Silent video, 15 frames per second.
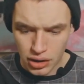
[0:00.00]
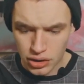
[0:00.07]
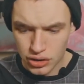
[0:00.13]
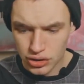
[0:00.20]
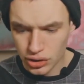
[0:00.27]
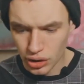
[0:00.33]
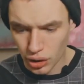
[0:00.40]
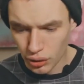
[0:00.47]

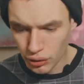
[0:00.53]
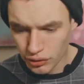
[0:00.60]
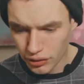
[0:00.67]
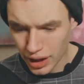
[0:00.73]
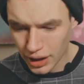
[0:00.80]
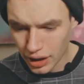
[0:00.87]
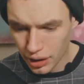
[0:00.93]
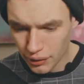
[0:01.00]
So
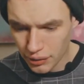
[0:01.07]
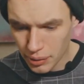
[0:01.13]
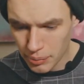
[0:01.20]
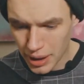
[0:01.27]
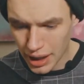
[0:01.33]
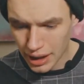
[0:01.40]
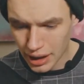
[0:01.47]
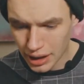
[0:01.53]
right off the
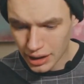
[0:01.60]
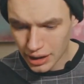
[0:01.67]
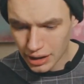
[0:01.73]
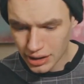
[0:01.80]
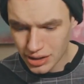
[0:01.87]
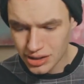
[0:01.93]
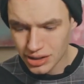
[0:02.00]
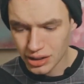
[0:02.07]
bat, I'm
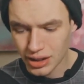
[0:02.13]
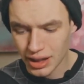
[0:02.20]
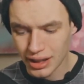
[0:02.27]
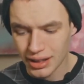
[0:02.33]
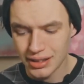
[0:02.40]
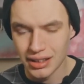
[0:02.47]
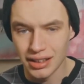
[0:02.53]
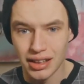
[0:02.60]
gonna
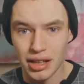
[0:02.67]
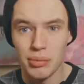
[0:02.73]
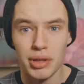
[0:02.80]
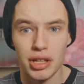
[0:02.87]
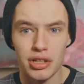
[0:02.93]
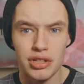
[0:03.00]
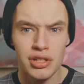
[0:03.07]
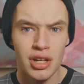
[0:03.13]
select an
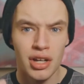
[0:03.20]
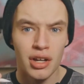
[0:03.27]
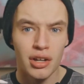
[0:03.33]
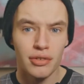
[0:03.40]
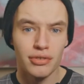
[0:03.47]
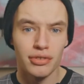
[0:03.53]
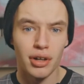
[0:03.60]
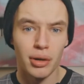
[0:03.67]
image
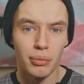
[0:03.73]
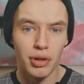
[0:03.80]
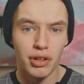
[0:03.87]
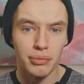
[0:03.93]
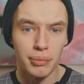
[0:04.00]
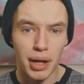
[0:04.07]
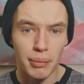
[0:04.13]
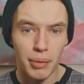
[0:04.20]
from one
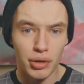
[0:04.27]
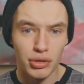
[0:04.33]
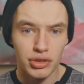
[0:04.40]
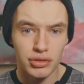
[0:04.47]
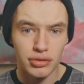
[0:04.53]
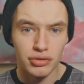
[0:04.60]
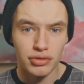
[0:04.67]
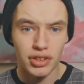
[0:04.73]
of my
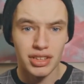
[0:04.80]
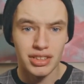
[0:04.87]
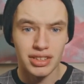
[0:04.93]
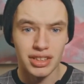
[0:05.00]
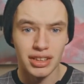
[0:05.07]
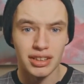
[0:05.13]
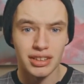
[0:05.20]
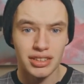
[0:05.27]
most
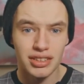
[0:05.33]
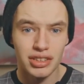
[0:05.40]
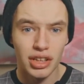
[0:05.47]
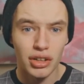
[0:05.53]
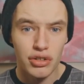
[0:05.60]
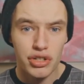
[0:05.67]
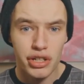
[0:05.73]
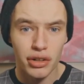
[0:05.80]
recent
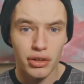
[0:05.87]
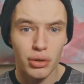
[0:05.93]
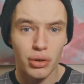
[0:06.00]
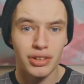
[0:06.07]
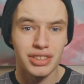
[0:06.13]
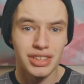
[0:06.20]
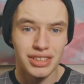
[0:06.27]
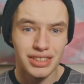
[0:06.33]
Skillshare
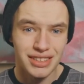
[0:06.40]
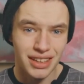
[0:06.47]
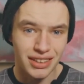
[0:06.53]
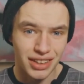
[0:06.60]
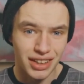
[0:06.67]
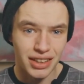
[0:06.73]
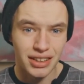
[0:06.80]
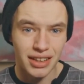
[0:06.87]
courses. The
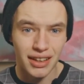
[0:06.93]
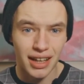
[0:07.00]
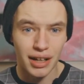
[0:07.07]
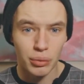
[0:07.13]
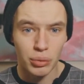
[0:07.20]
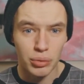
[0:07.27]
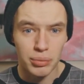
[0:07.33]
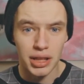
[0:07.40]
link to
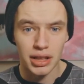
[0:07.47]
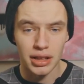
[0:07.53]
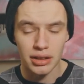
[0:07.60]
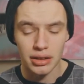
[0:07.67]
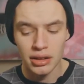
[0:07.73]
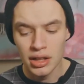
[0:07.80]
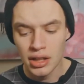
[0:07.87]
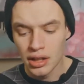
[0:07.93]
that will be
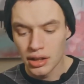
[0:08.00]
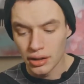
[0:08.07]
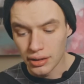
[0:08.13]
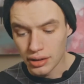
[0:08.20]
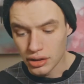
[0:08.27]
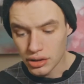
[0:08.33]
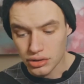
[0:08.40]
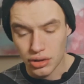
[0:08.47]
in
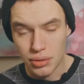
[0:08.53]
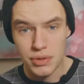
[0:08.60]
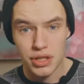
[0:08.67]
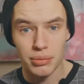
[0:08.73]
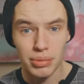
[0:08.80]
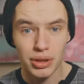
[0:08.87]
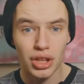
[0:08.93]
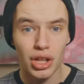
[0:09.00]
the
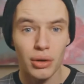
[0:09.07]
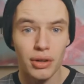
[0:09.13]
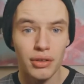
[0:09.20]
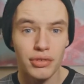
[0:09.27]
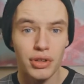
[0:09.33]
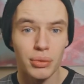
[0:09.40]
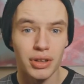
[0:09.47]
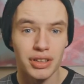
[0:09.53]
description below
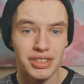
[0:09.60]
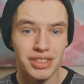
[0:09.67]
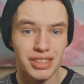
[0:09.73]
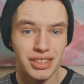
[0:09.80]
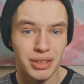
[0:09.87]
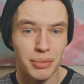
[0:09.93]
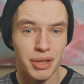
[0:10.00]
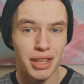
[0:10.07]
if you want to see
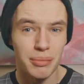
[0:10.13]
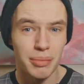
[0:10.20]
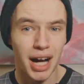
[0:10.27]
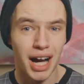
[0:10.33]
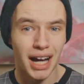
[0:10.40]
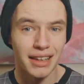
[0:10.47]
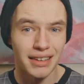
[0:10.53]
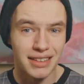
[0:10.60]
some of the
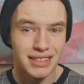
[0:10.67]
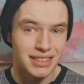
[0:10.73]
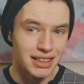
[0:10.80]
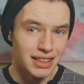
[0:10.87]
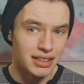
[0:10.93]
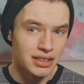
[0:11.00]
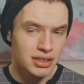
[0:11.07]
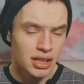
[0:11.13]
behind the
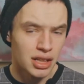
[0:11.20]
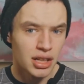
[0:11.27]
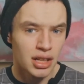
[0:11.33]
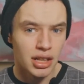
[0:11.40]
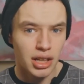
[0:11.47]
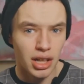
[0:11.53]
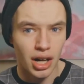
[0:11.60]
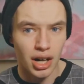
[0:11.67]
scenes
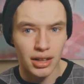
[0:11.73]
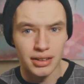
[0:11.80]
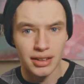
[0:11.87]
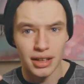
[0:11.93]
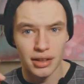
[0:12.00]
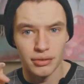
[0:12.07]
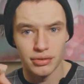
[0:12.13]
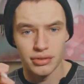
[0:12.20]

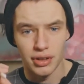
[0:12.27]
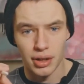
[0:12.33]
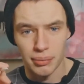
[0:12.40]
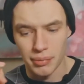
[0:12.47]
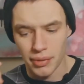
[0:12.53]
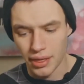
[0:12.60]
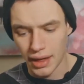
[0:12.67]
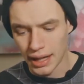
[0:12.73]
content
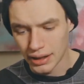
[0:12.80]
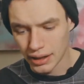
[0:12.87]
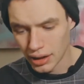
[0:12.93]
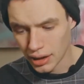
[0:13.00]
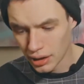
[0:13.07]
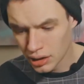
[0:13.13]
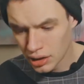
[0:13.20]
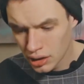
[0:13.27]
from that
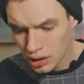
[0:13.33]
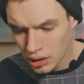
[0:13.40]
guy.